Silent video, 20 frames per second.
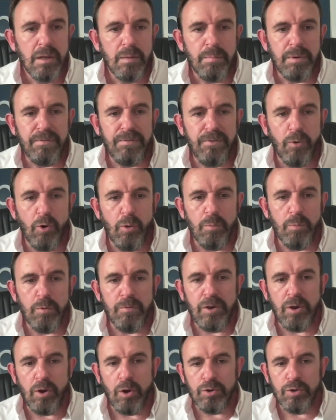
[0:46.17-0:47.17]
Before
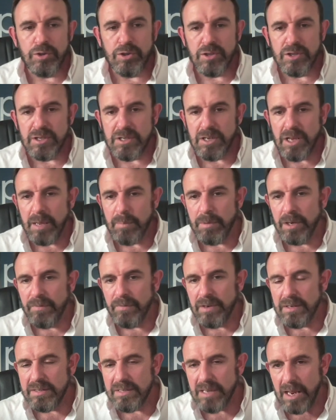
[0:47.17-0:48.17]
moving on to the statement
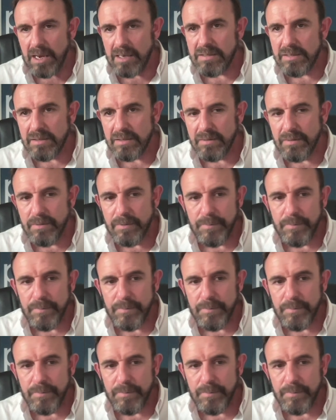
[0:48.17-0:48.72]
of intent,